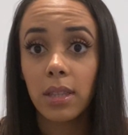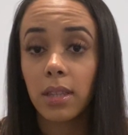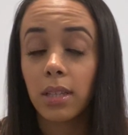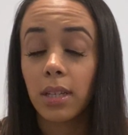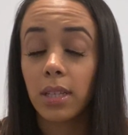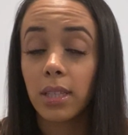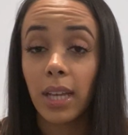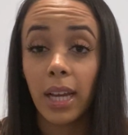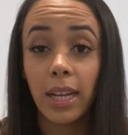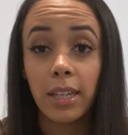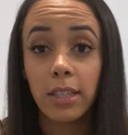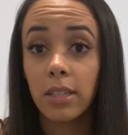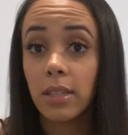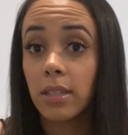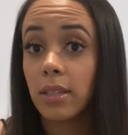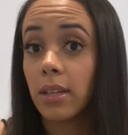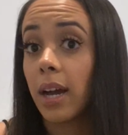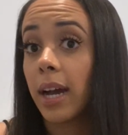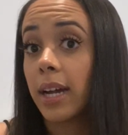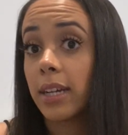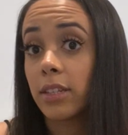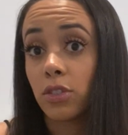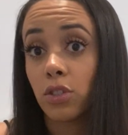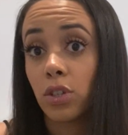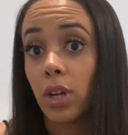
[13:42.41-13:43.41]
Because
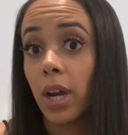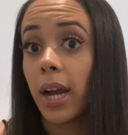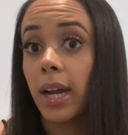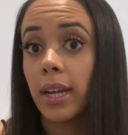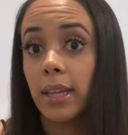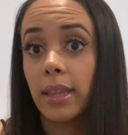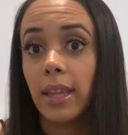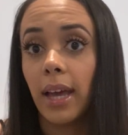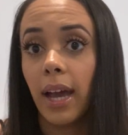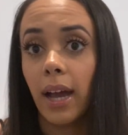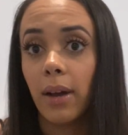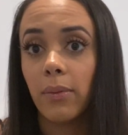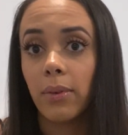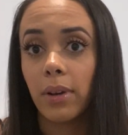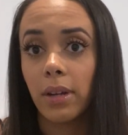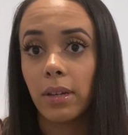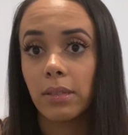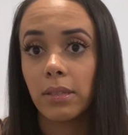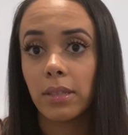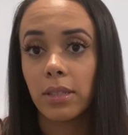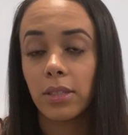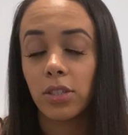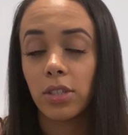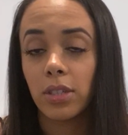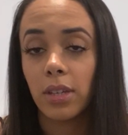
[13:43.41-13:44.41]
I tried that when I
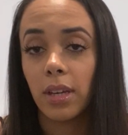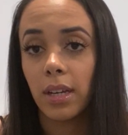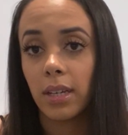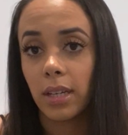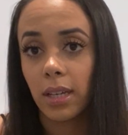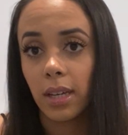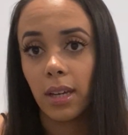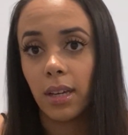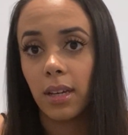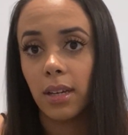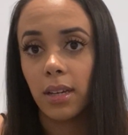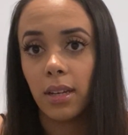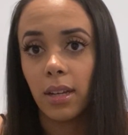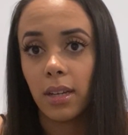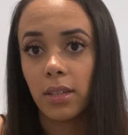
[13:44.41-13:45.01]
was a kid.